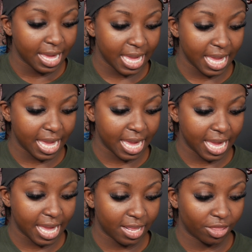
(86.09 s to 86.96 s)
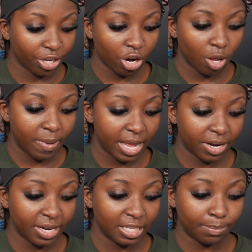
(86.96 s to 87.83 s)
And the curl
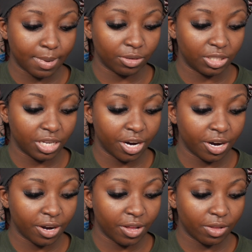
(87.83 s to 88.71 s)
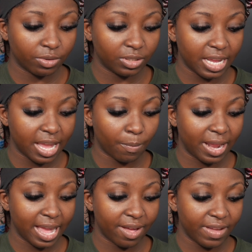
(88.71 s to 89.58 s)
pattern is Bouncy curls, and
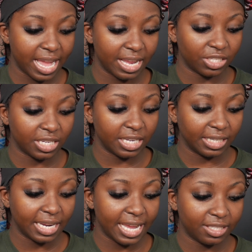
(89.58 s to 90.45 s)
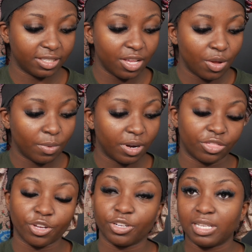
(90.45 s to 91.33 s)
we have HD lace
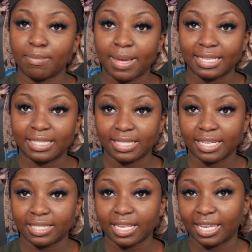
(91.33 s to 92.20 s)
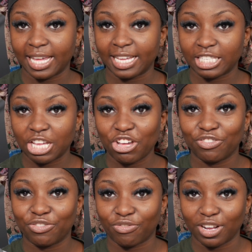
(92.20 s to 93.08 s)
with a 13x6 lace
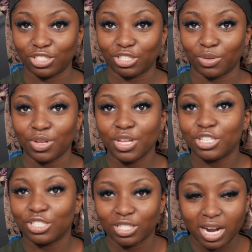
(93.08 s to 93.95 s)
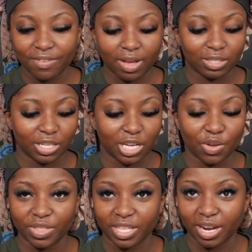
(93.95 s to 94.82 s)
frontal. Sorry if I was looking
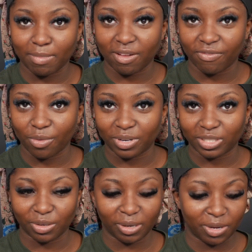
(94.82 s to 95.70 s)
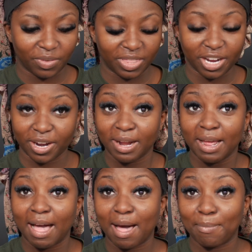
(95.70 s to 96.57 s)
over there, my phone is literally over there.
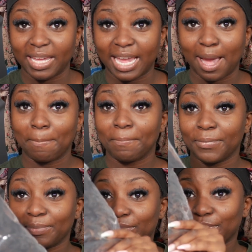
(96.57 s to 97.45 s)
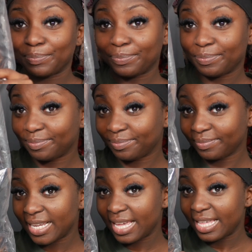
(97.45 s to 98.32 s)
But yeah,
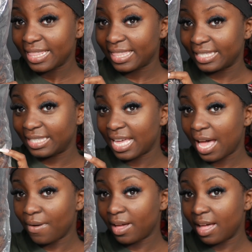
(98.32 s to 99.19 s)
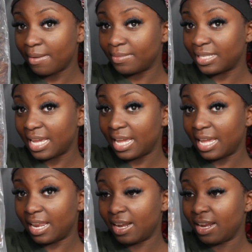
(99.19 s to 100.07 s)
this is how it comes
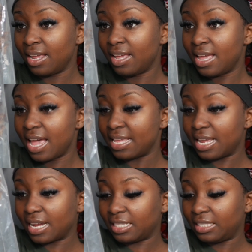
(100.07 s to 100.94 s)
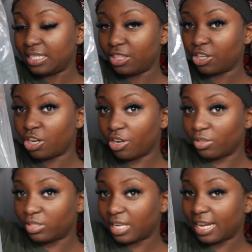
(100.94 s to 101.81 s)
in. And y'all can see the
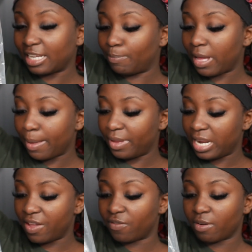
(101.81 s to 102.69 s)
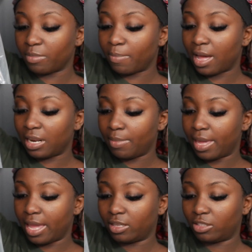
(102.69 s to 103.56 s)
curls look like it's popping even from the poly
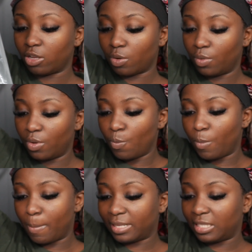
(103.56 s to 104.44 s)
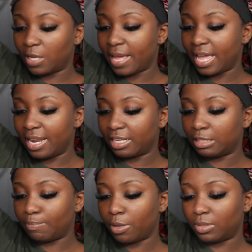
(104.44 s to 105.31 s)
bag. So we're about to go ahead and
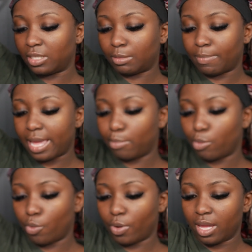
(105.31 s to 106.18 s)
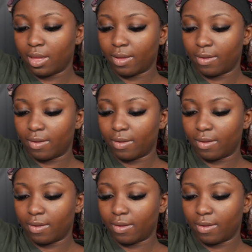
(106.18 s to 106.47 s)
expose this bad boy.